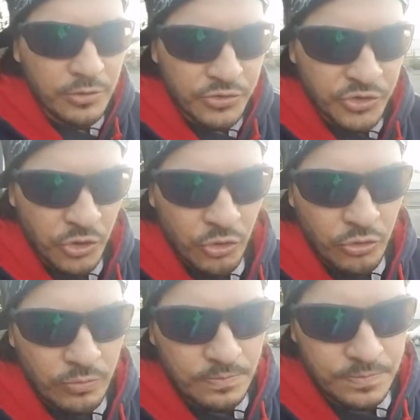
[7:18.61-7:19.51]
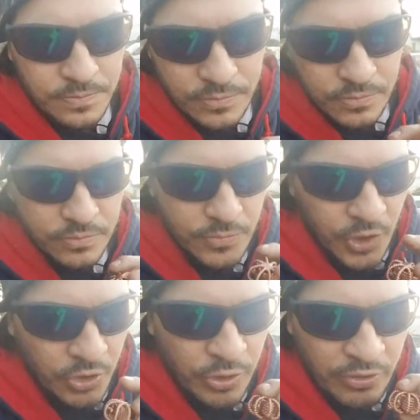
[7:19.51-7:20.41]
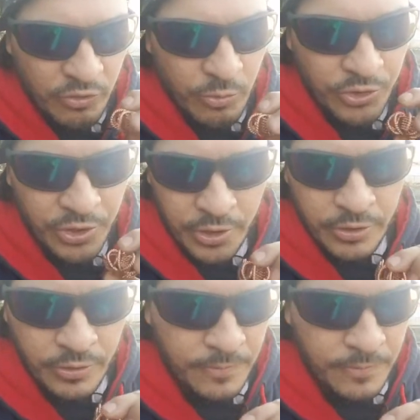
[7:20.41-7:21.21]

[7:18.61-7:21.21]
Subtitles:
So 3 of them are done,